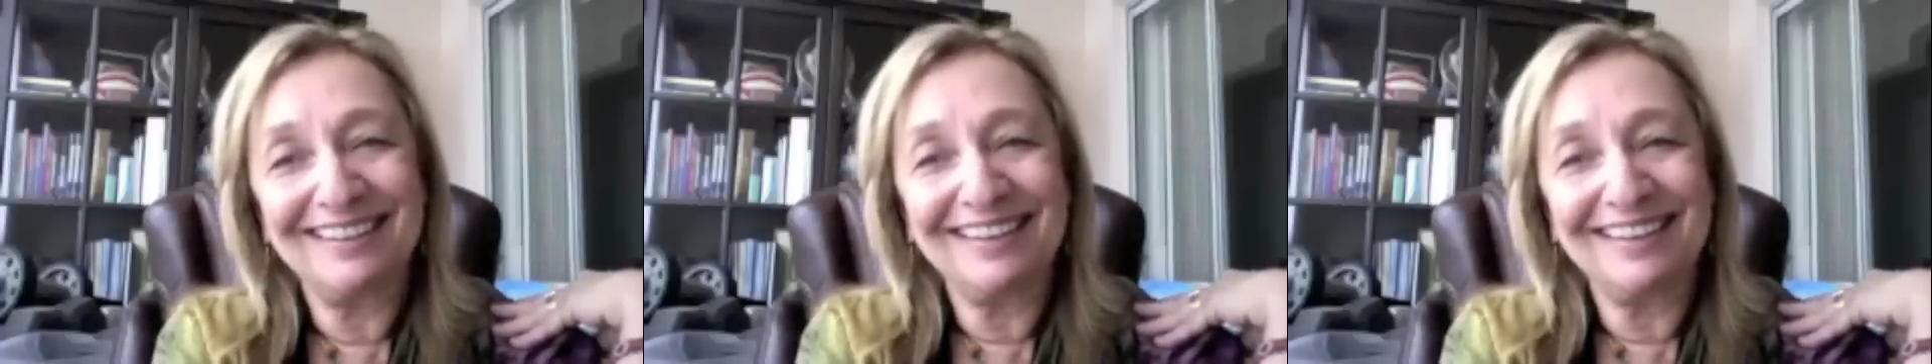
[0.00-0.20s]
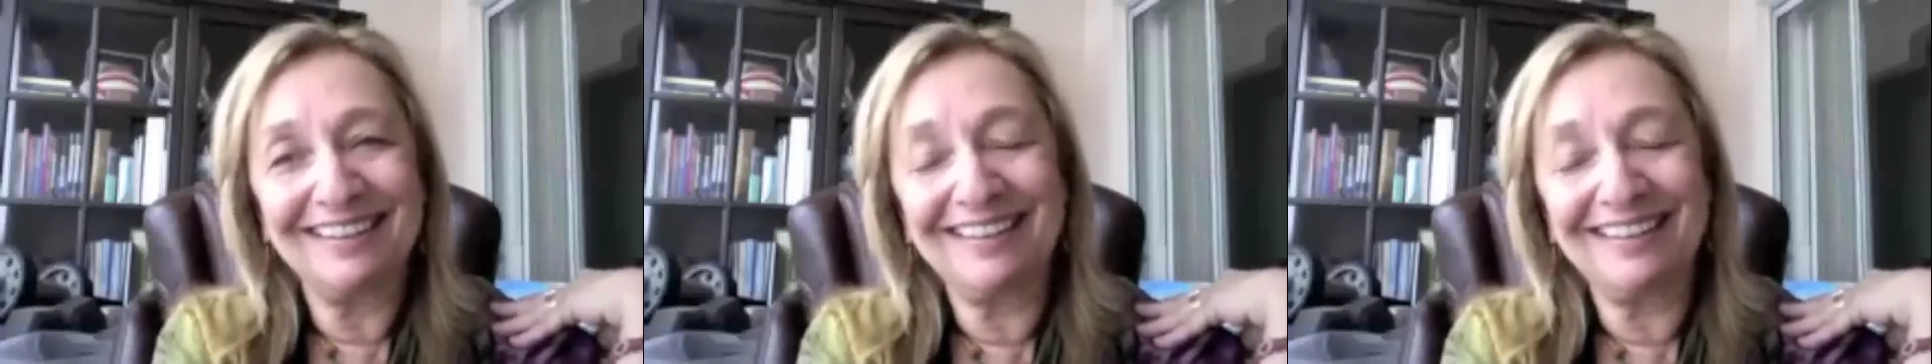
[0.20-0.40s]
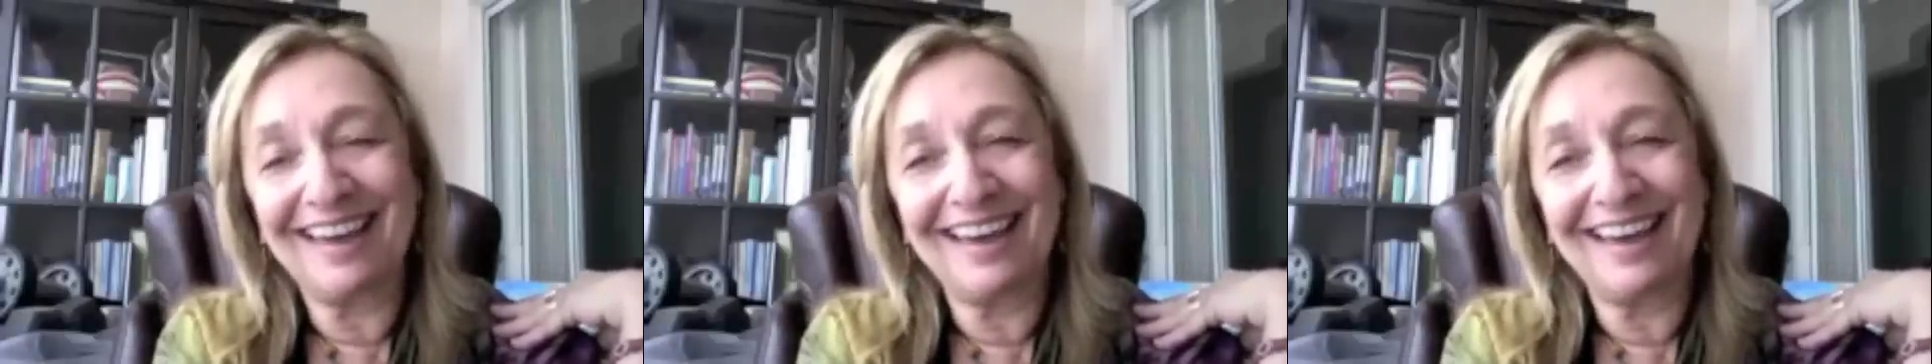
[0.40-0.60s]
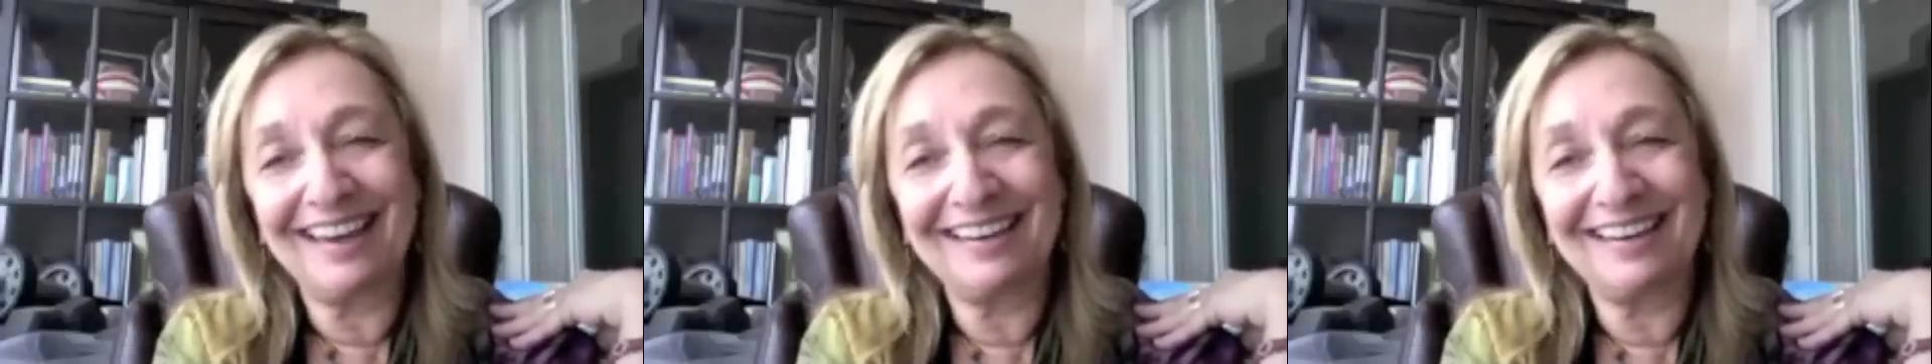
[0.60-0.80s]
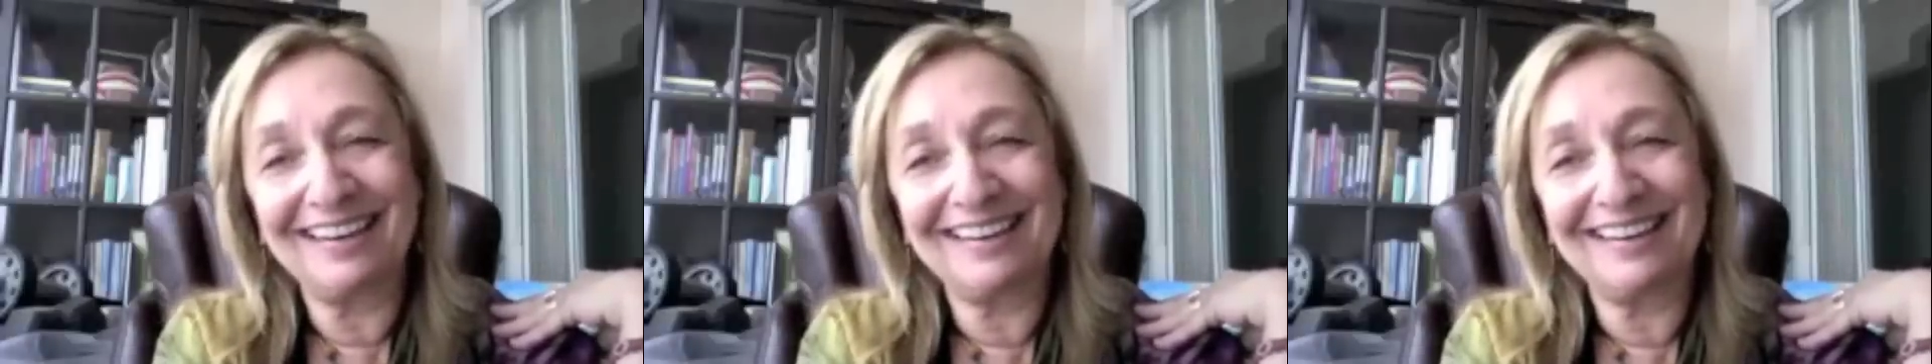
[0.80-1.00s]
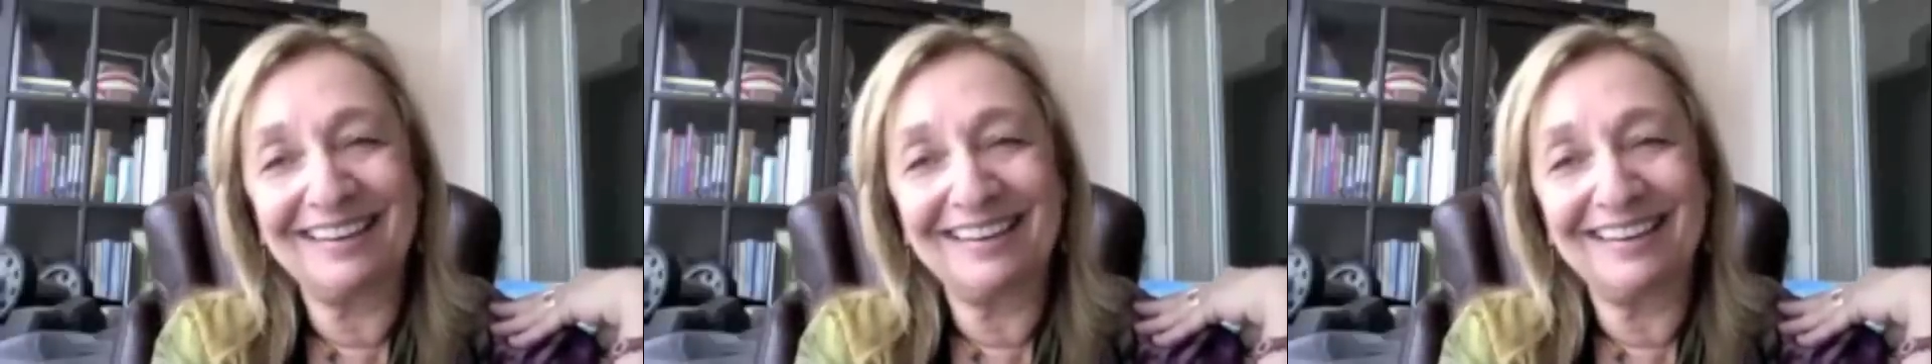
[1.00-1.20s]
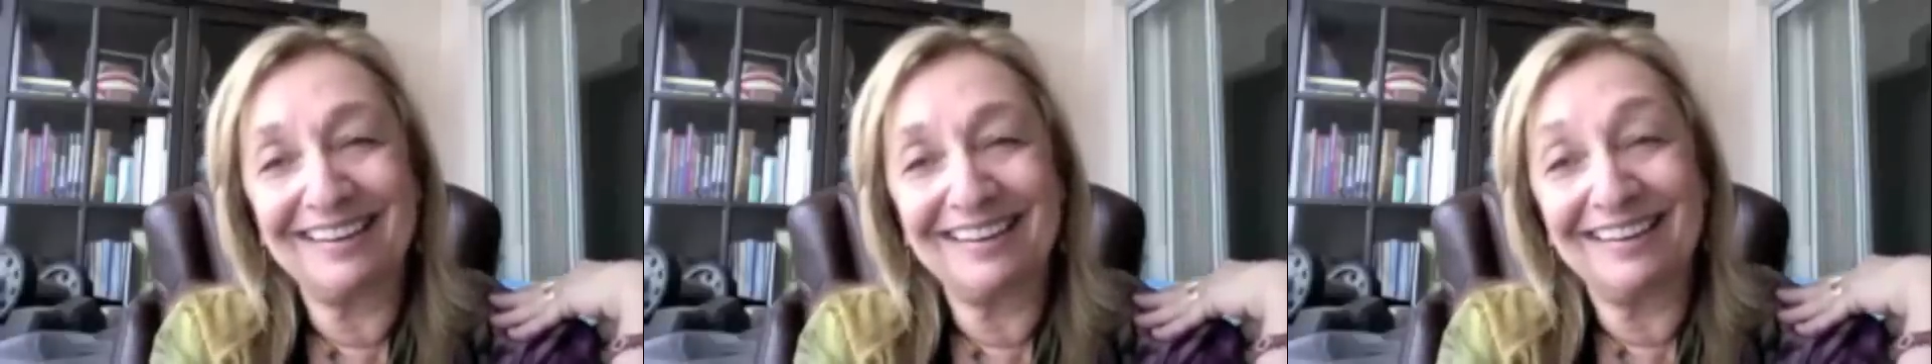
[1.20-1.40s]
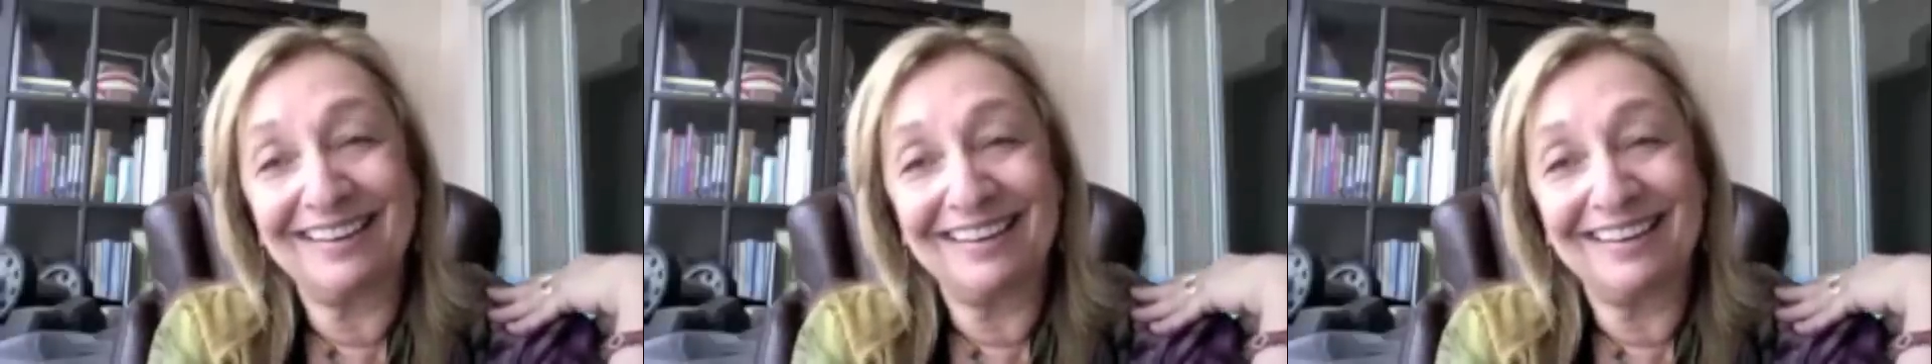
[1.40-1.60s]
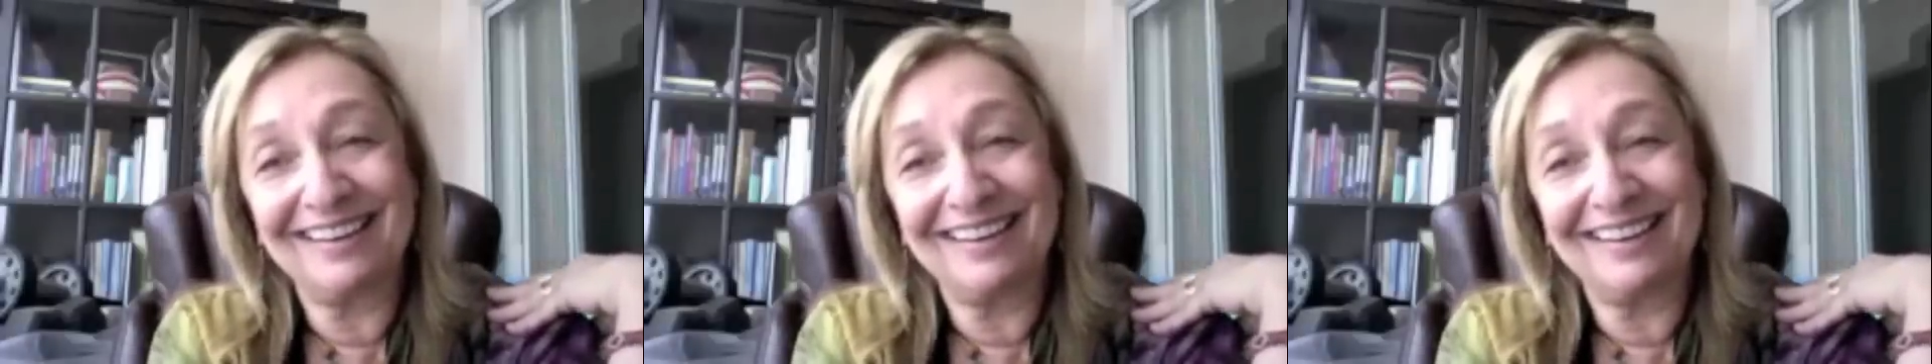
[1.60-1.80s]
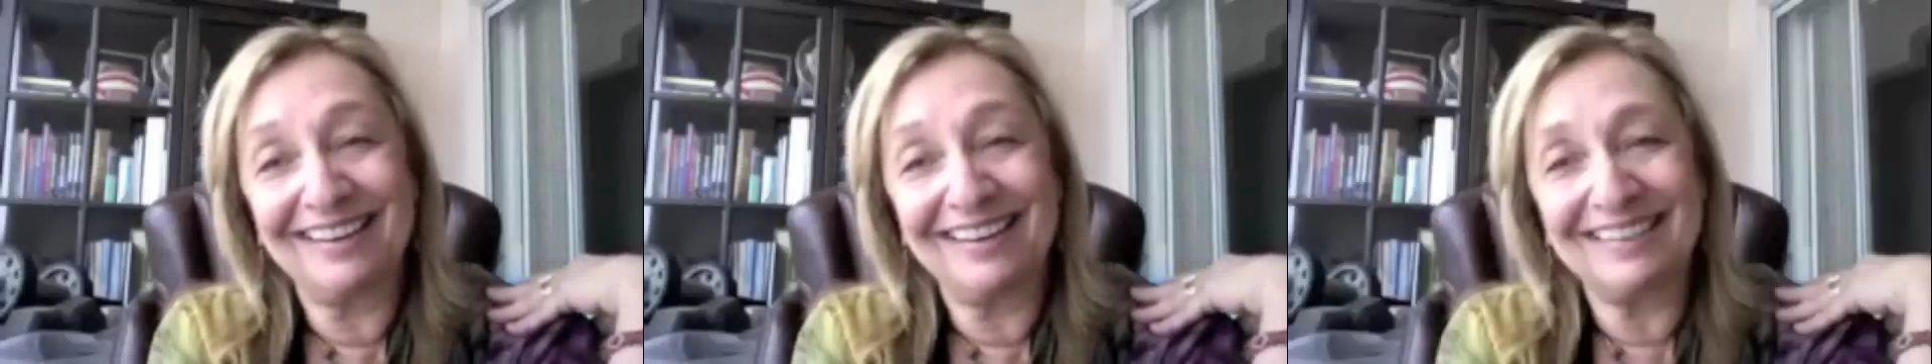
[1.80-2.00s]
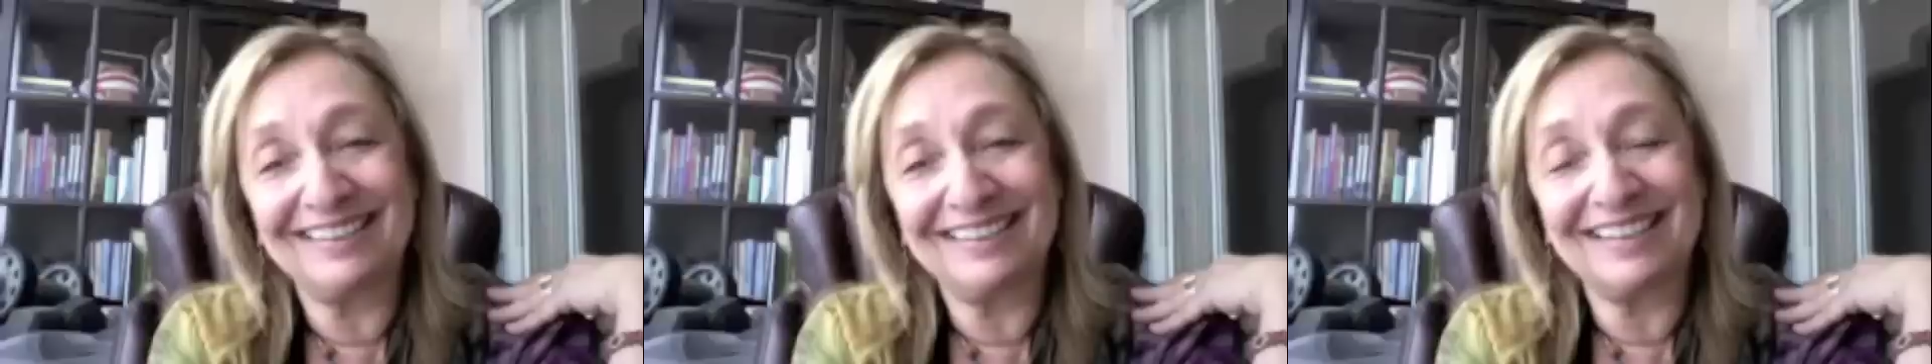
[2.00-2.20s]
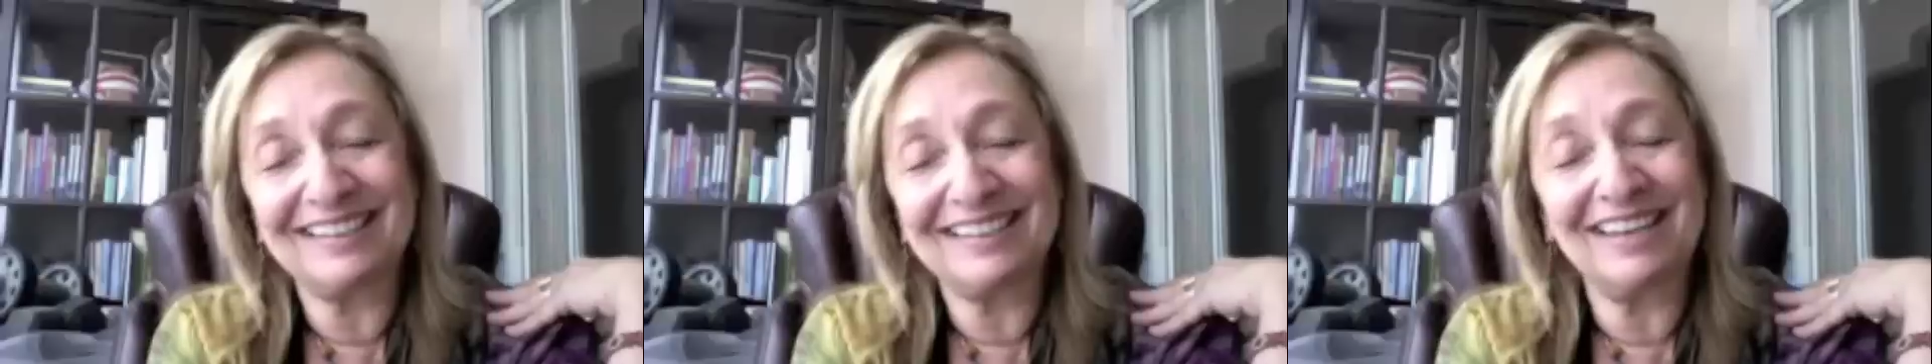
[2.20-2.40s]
that it just